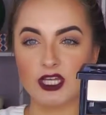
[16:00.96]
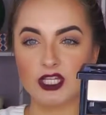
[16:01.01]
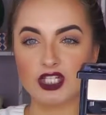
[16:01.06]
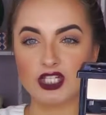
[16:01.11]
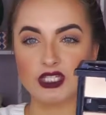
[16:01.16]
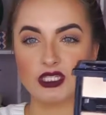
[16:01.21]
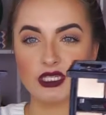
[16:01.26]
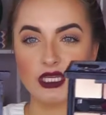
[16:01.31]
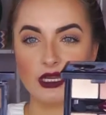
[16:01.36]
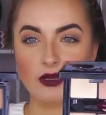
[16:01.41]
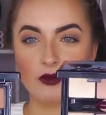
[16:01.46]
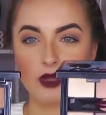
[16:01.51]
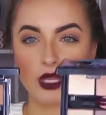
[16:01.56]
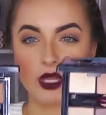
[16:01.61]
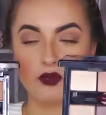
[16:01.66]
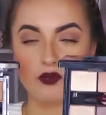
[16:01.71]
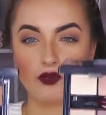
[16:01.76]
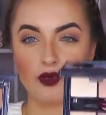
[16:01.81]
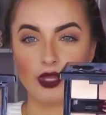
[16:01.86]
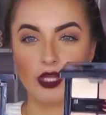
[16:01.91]
They just seem
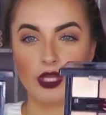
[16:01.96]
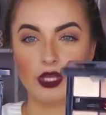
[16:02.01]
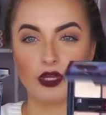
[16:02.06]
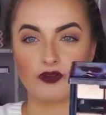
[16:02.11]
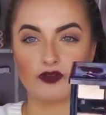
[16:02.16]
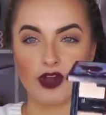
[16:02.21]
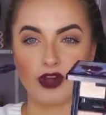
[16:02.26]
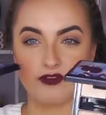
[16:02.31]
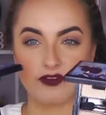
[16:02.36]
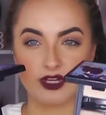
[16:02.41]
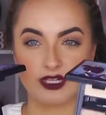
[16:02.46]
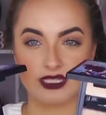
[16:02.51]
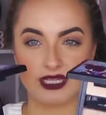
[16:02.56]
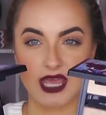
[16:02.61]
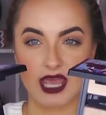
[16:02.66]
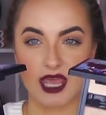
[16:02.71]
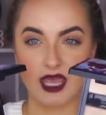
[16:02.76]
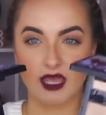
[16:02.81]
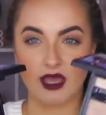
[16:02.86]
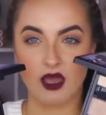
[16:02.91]
like really good for every
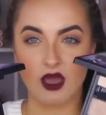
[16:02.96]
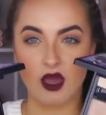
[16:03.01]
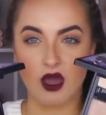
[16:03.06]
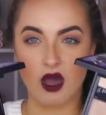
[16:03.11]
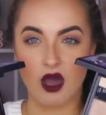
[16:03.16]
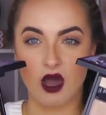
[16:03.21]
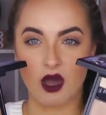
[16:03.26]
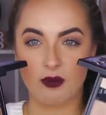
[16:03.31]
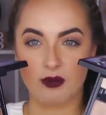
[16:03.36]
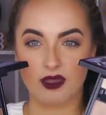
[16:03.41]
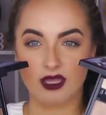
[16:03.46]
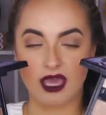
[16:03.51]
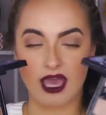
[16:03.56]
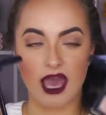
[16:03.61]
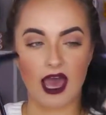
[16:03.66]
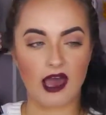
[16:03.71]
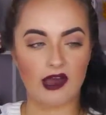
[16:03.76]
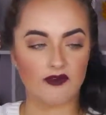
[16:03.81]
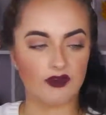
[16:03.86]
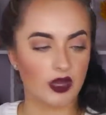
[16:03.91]
day. They
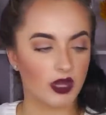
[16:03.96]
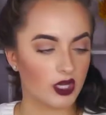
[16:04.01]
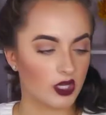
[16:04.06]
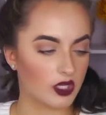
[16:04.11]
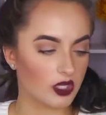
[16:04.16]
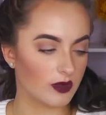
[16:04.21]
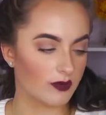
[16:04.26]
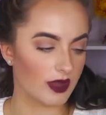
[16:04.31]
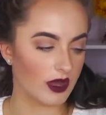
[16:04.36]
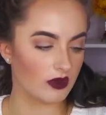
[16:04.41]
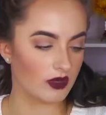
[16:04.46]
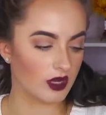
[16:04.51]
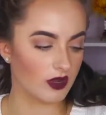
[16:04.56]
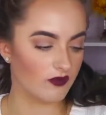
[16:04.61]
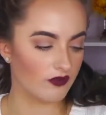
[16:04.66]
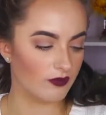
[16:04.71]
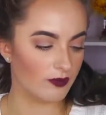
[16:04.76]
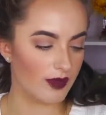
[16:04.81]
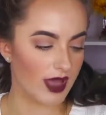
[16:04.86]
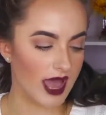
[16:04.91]
have a good amount
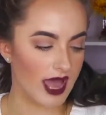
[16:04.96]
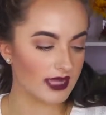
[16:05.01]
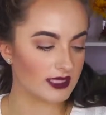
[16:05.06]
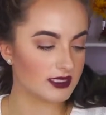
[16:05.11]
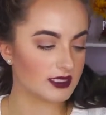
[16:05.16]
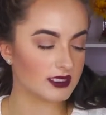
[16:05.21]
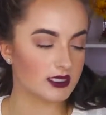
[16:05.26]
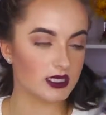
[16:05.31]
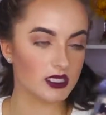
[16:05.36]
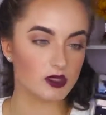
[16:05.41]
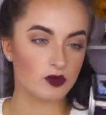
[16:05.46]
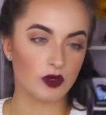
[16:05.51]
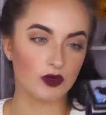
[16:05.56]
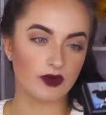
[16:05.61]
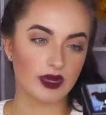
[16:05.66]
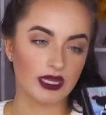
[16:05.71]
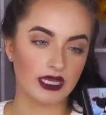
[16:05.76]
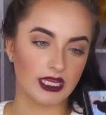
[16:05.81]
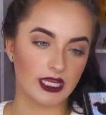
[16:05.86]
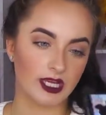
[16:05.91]
of mattes. This one
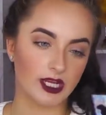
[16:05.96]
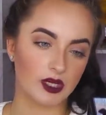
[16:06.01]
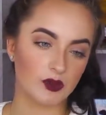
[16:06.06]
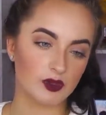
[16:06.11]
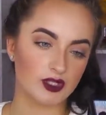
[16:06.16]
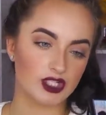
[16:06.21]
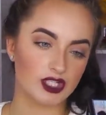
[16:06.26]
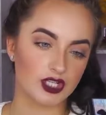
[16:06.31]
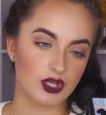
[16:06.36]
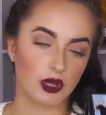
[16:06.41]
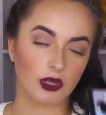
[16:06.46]
right here, which is